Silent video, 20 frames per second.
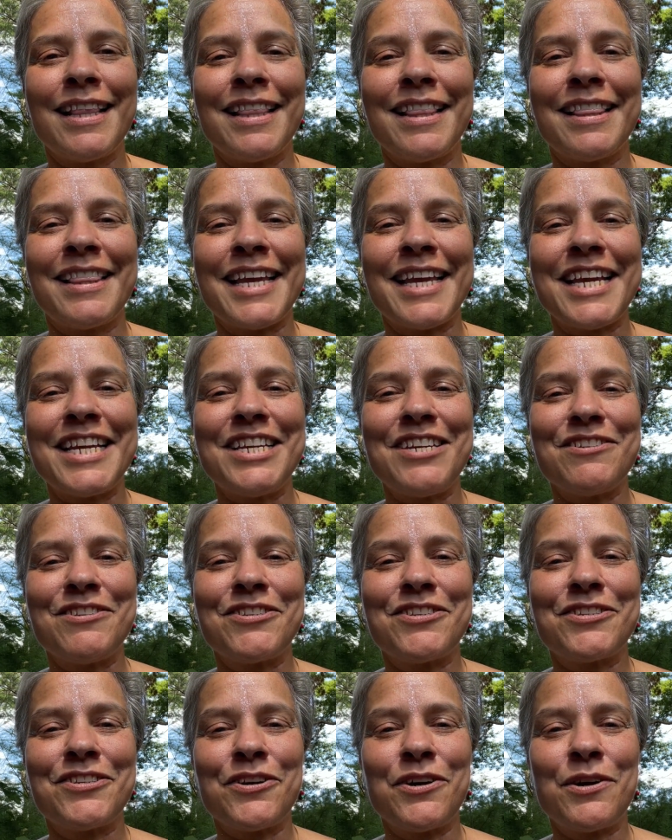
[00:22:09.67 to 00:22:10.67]
Thank you
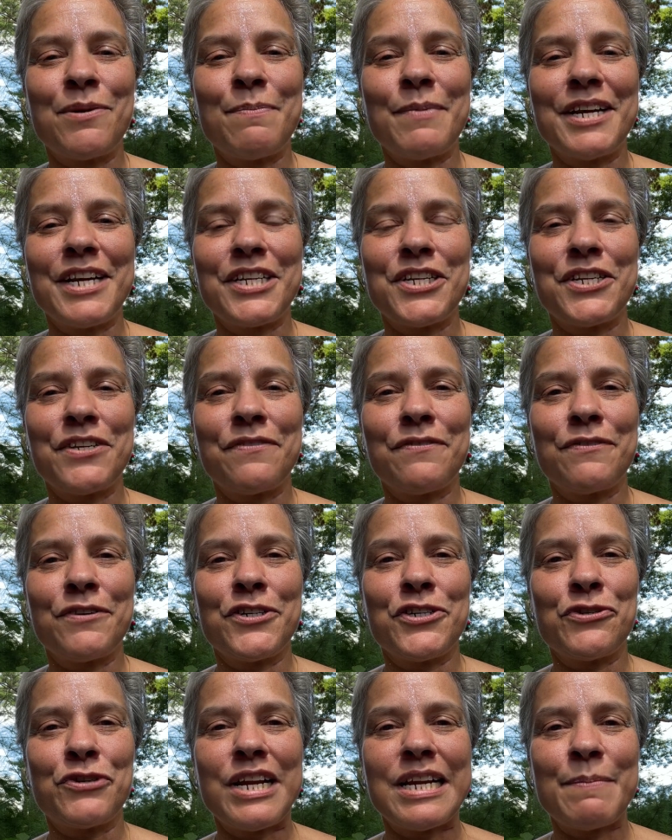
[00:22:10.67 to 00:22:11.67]
so much for
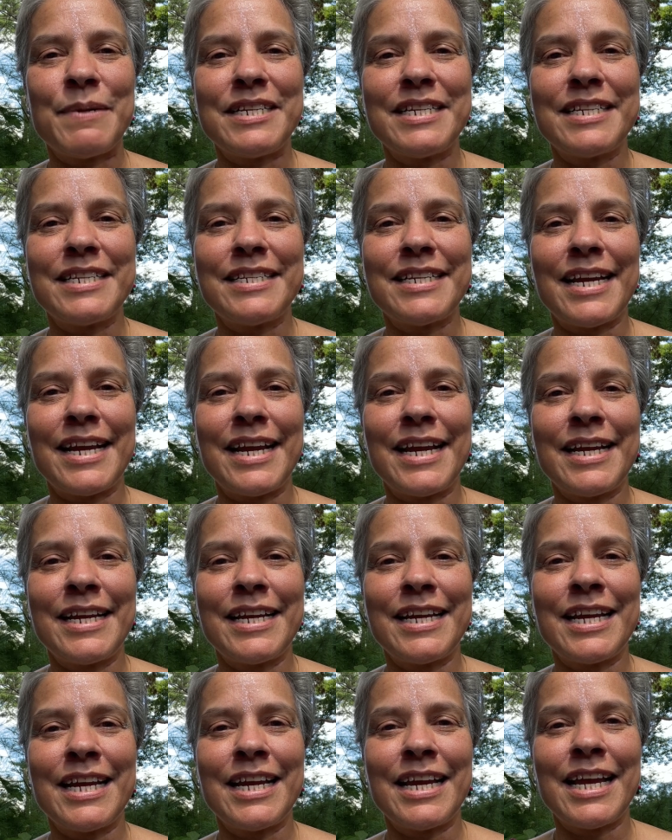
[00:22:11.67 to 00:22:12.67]
joining me today
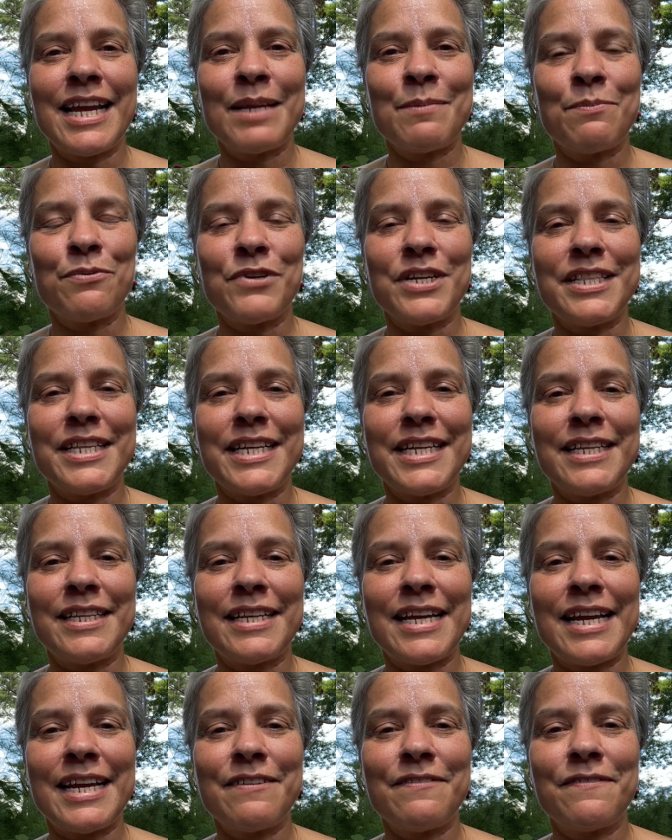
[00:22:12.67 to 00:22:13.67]
and breathing
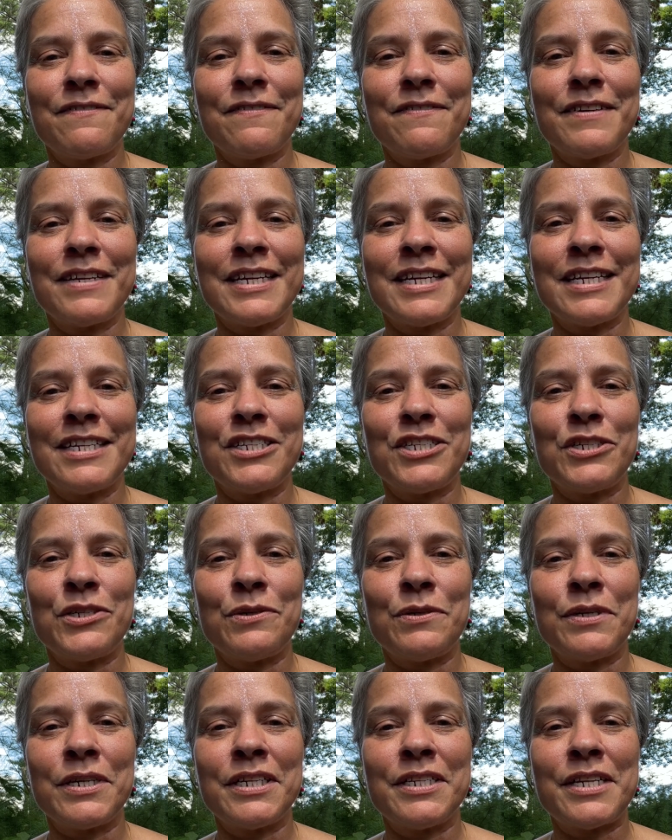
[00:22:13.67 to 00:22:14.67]
life
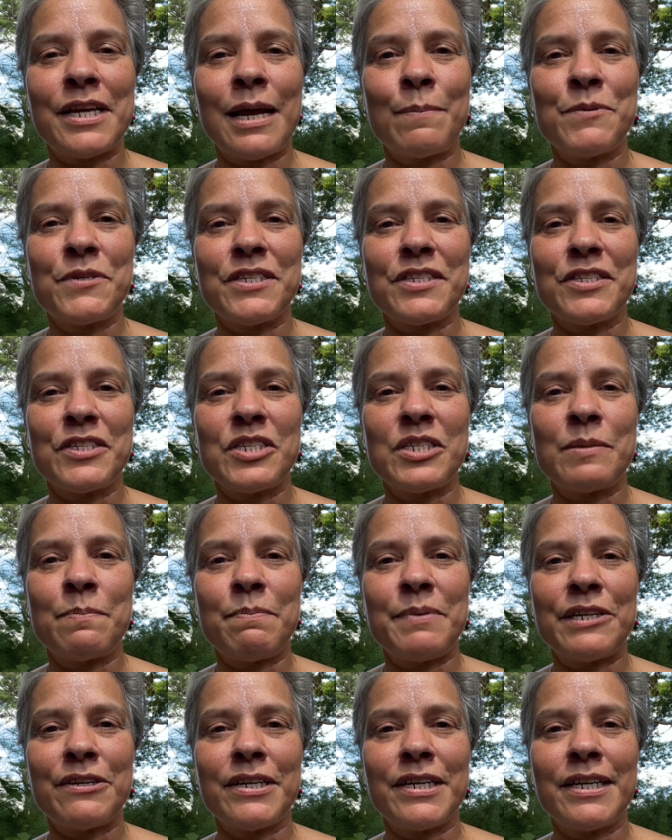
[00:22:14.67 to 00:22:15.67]
into adoption
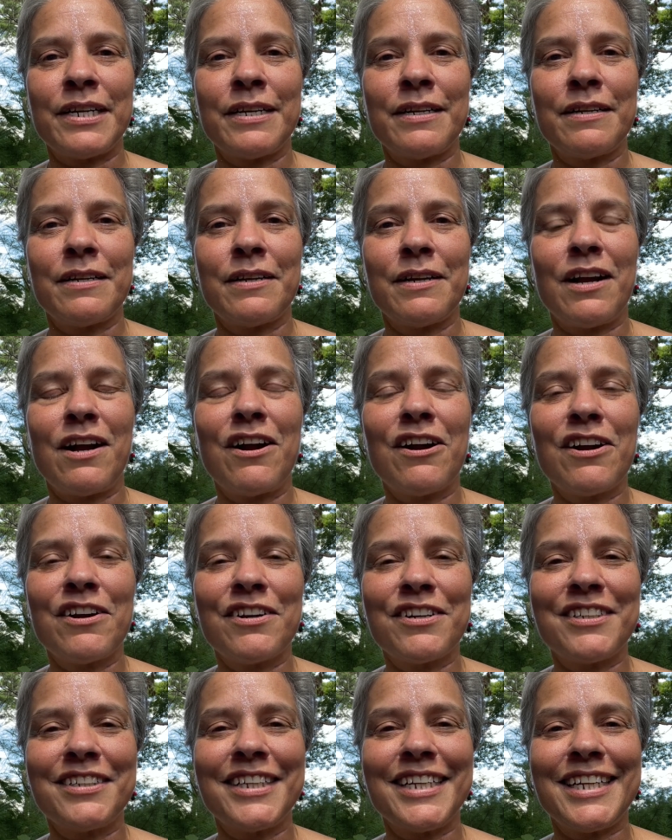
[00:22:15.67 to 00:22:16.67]
spirit.
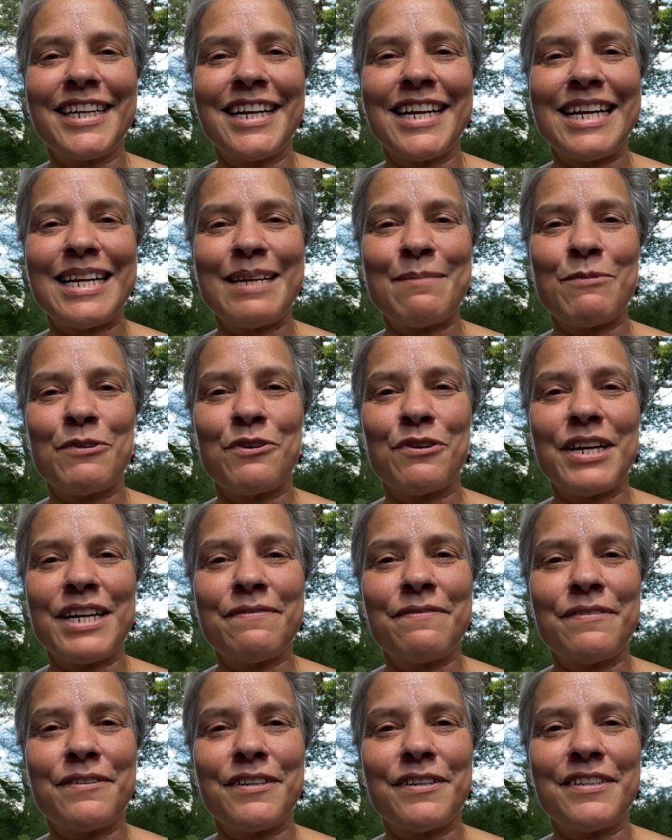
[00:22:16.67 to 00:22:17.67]
Heartily, I am
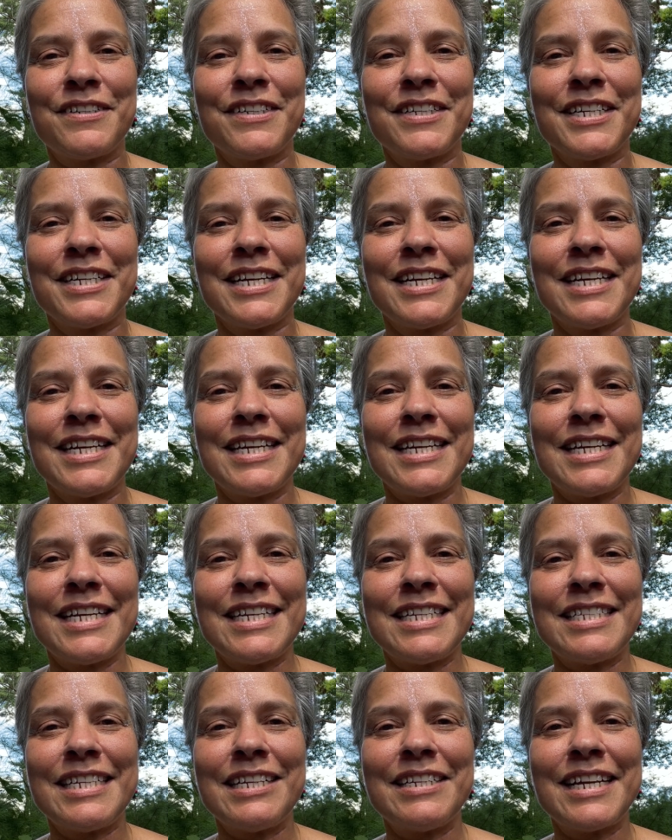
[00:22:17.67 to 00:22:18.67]
grateful.
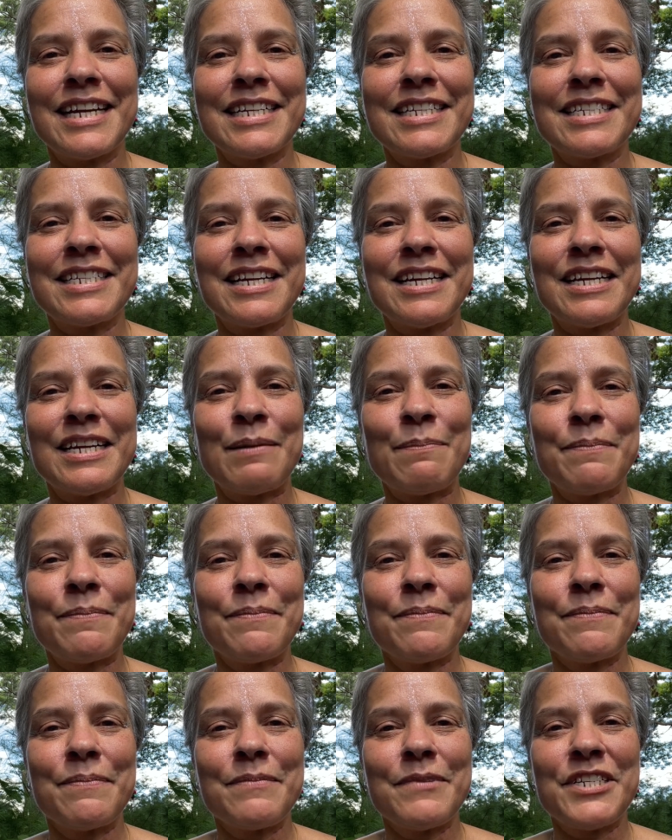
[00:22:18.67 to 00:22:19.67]
Until next time,
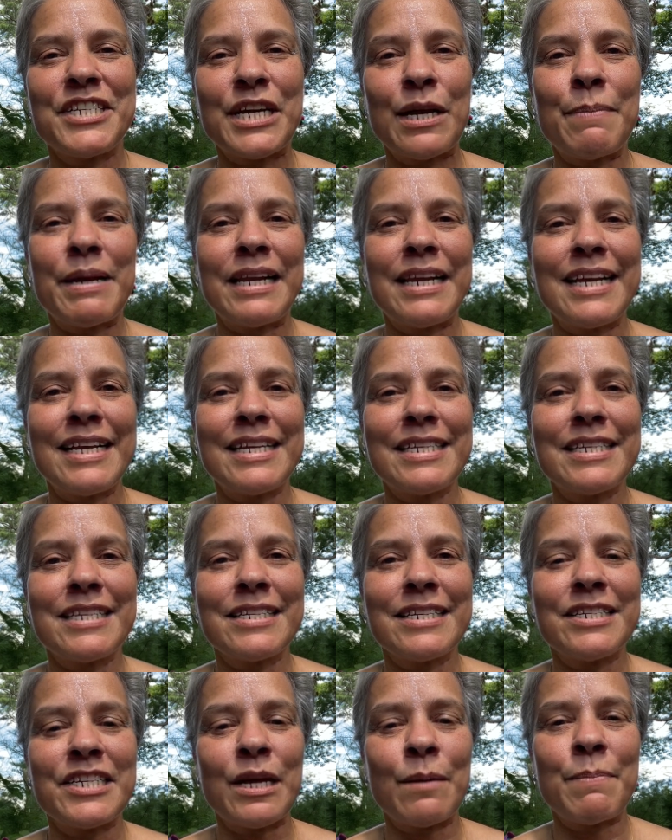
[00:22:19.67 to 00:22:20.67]
ciao bellas,
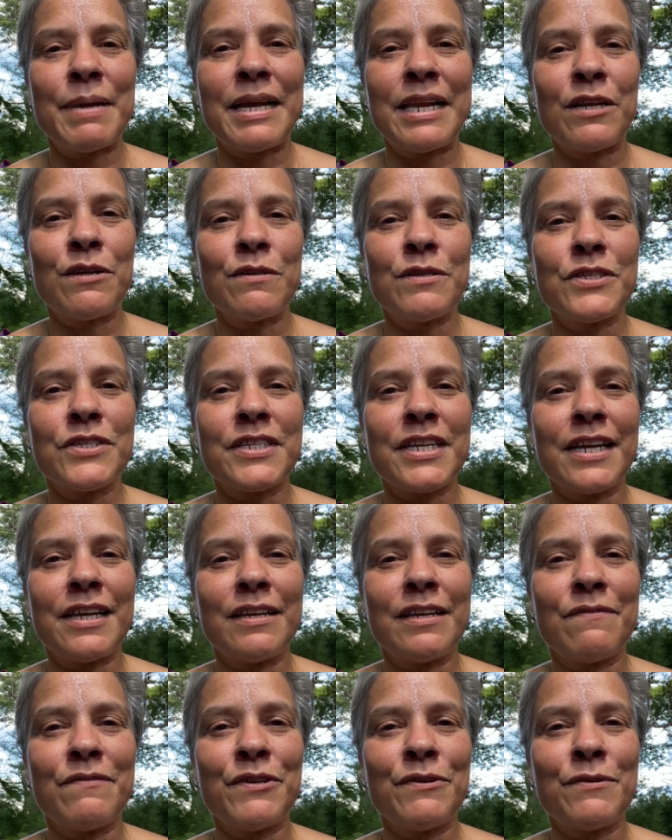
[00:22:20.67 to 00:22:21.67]
ciao bellos. I
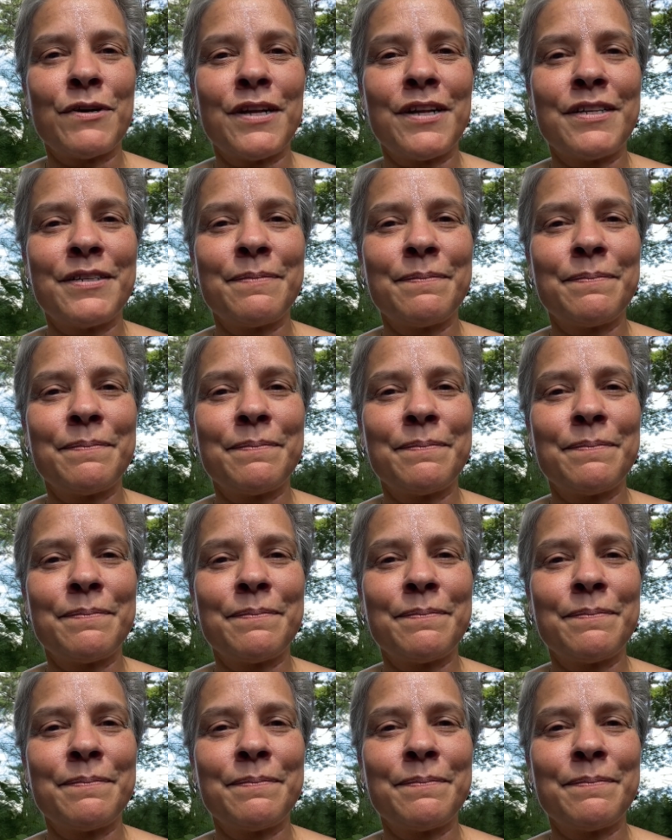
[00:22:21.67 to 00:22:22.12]
love you all.